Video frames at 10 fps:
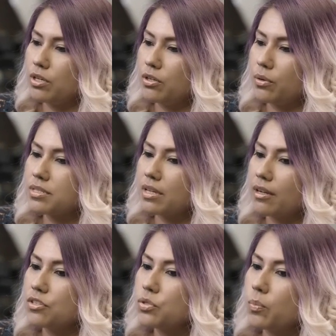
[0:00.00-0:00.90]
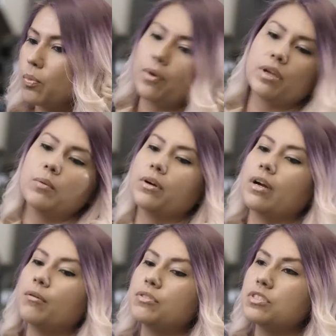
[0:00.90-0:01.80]
you know, it's gotten to a point
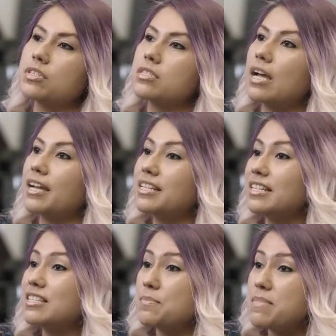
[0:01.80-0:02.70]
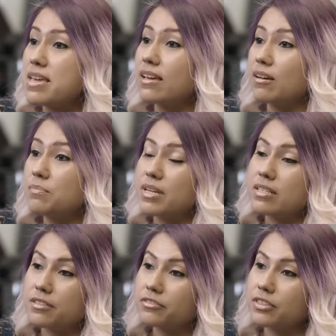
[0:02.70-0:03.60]
where I needed to make a
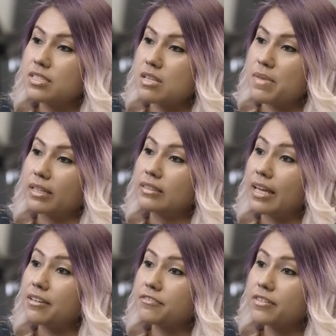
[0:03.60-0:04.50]
big difference in my life.